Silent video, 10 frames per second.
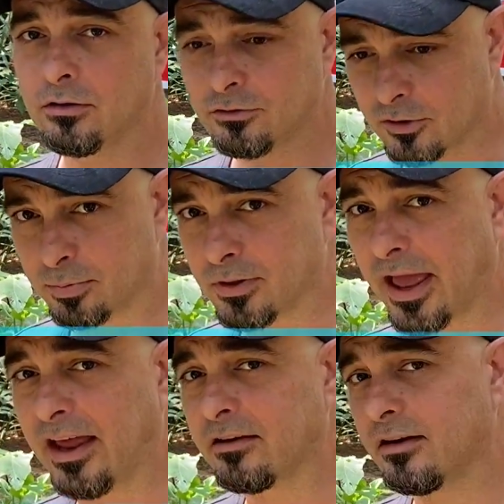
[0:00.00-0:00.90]
to the
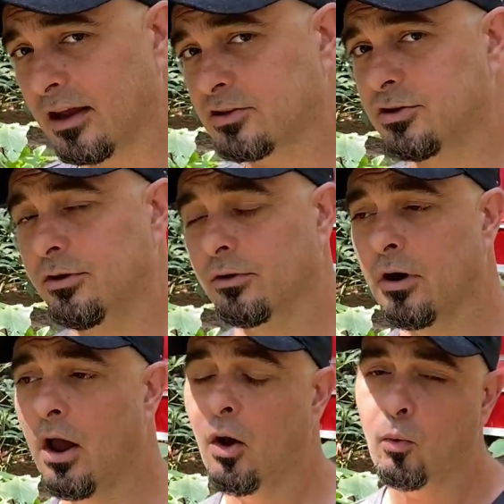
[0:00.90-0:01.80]
plant next year,
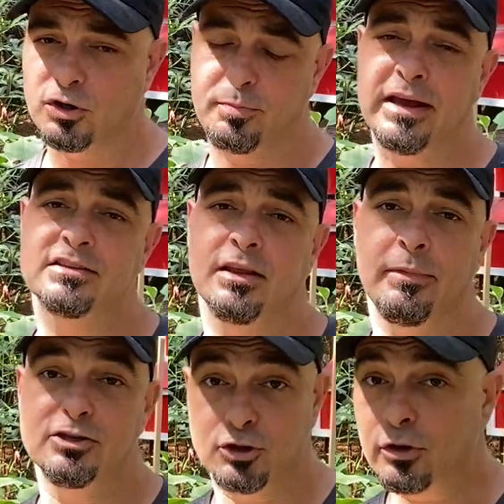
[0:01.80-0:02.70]
which basically
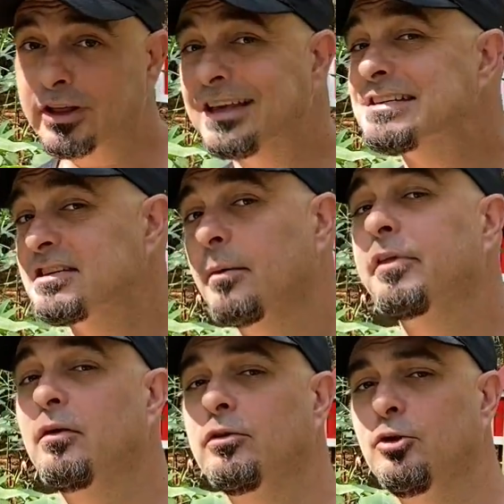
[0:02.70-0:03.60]
means you're going to get
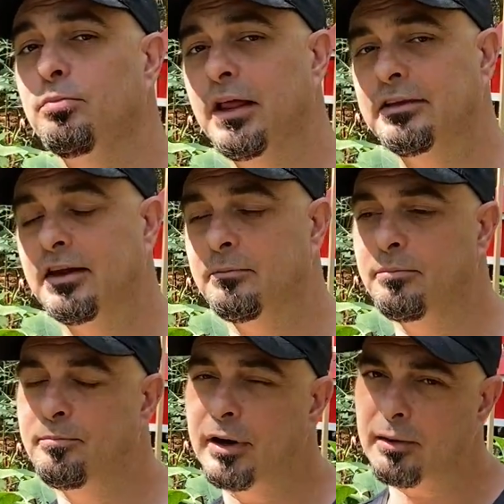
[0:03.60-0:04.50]
something when you plant it,
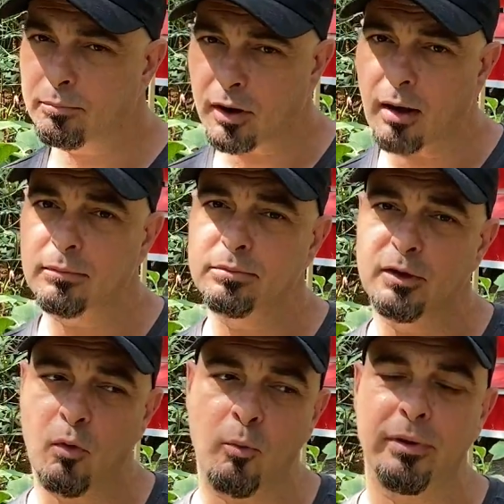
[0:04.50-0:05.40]
but it
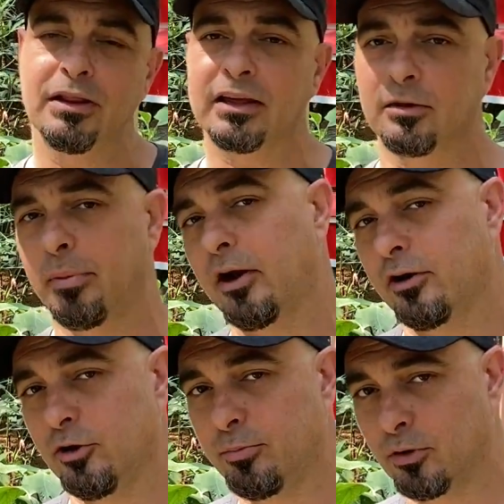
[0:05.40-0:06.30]
probably won't be like the
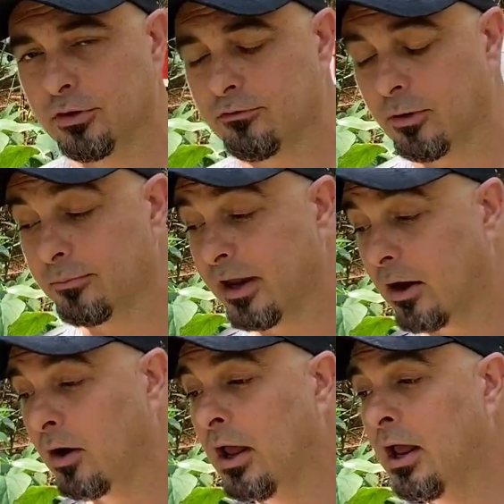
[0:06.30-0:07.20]
parent you pulled it from.
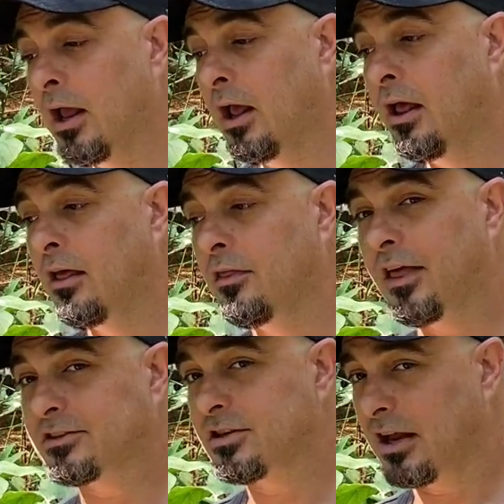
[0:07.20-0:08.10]
Now,
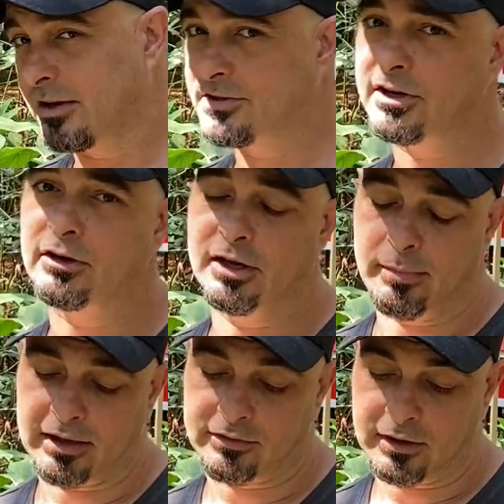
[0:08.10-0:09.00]
that's not necessarily a
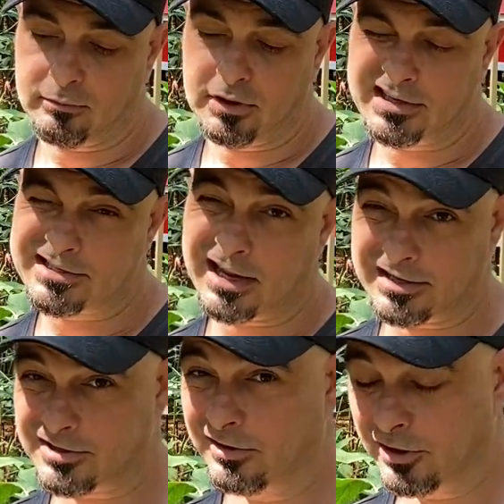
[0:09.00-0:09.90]
bad thing, but it's not
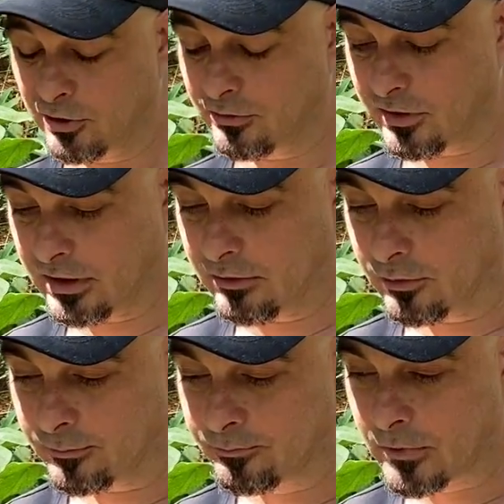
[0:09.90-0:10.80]
necessarily a good thing either.